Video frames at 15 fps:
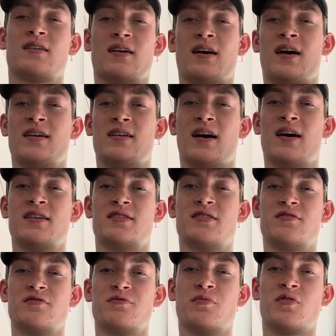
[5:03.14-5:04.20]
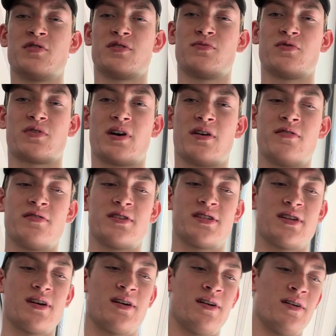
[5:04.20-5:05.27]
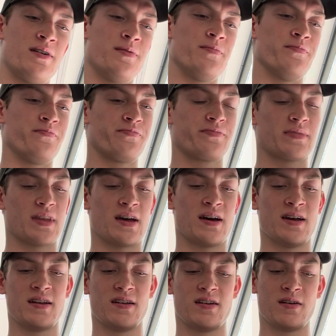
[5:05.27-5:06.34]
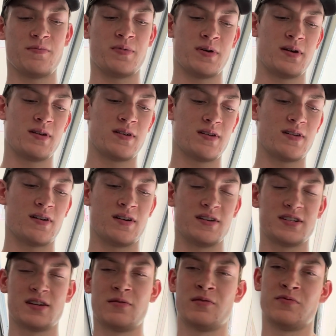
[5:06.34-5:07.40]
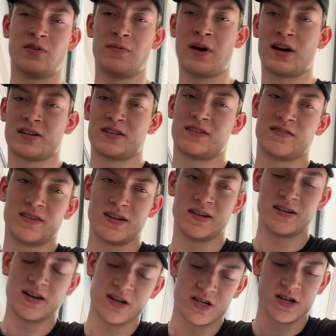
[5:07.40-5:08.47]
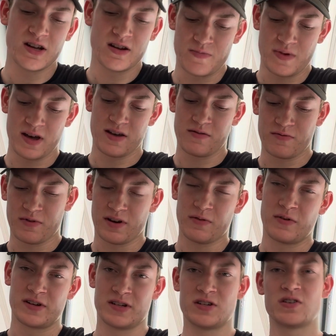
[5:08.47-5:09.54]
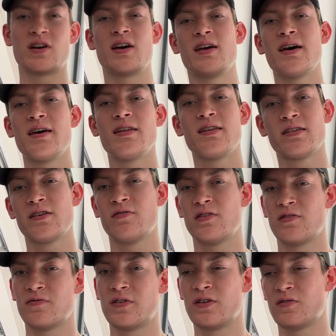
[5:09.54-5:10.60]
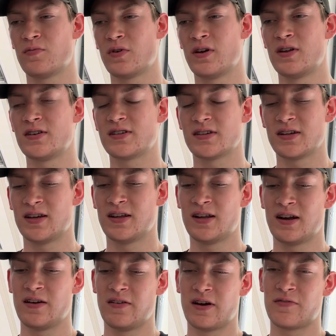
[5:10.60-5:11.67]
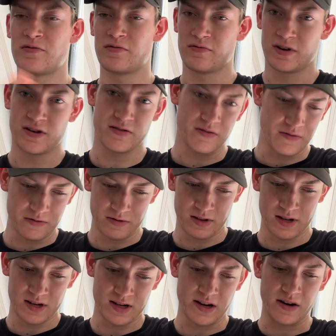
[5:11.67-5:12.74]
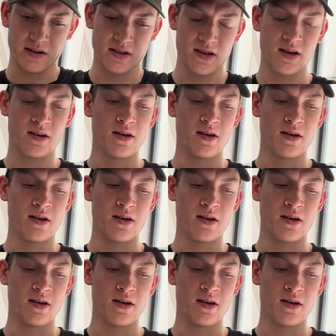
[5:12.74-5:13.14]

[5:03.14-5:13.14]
I'd had to do multiple coats. I ended up on some of them accidentally touching the paint when it wasn't dry yet, leaving a fingerprint, and then I'd have to redo the entire thing.